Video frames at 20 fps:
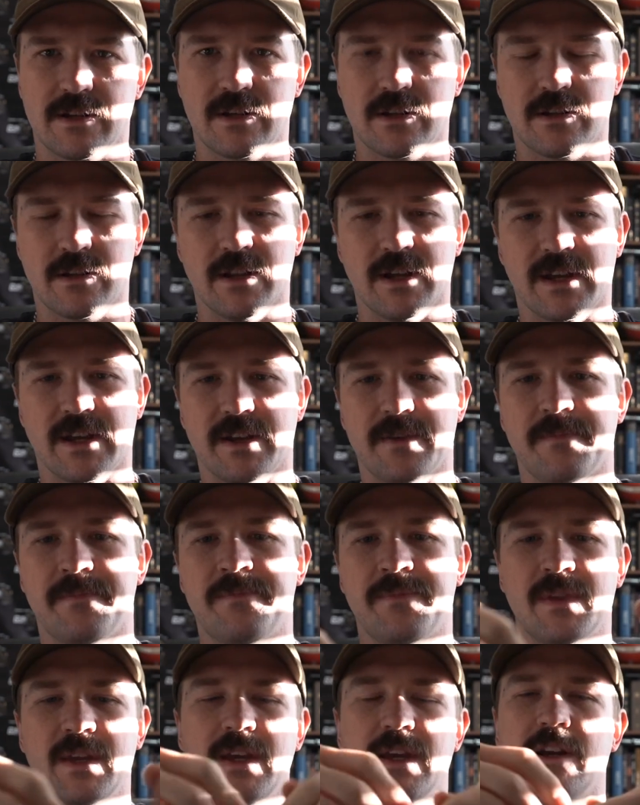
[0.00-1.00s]
clicking
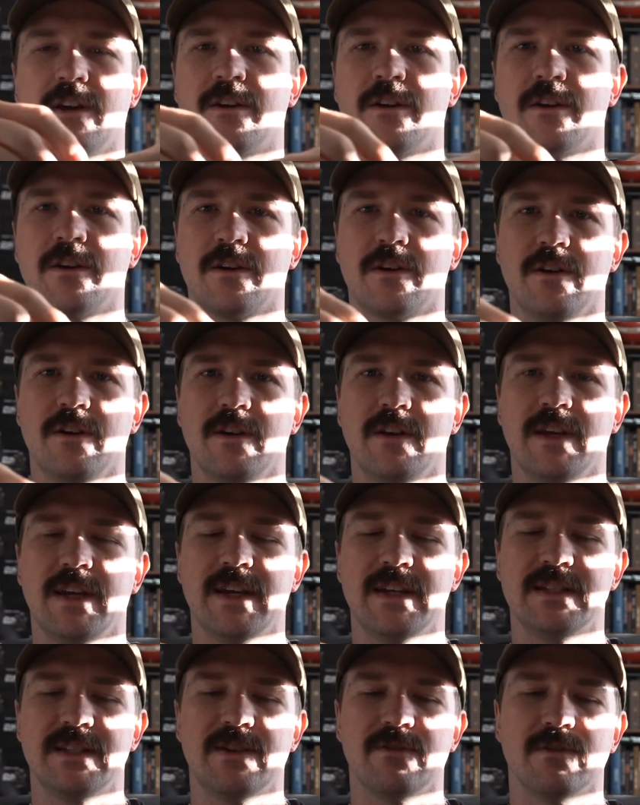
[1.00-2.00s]
here, good,
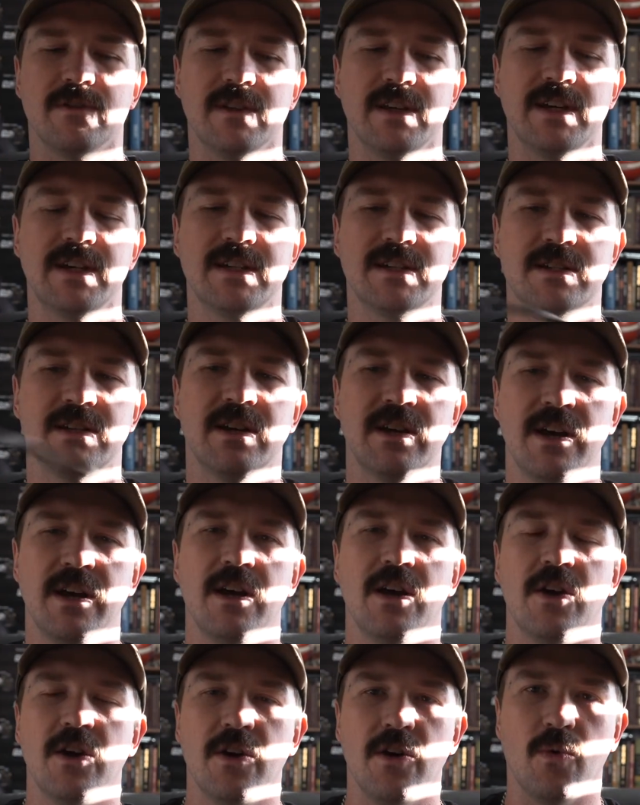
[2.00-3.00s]
easy release.
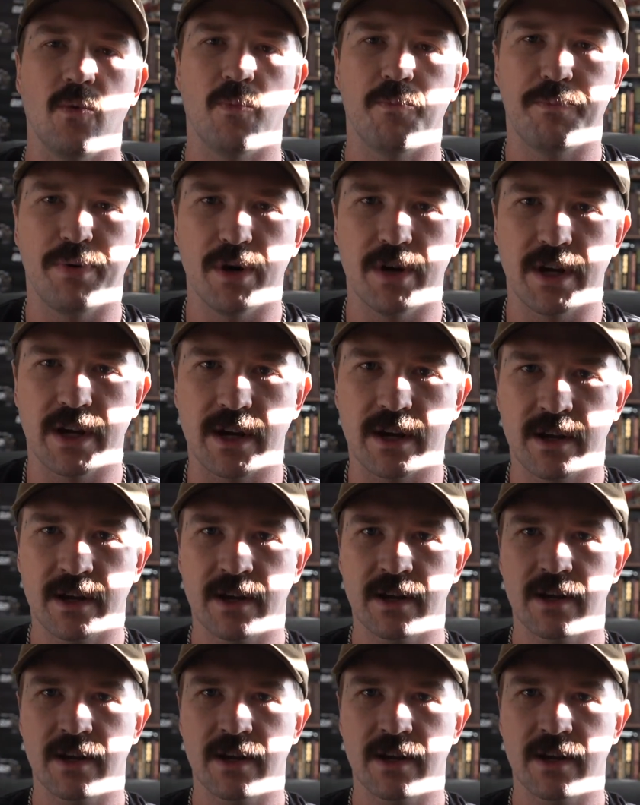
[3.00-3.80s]
Putting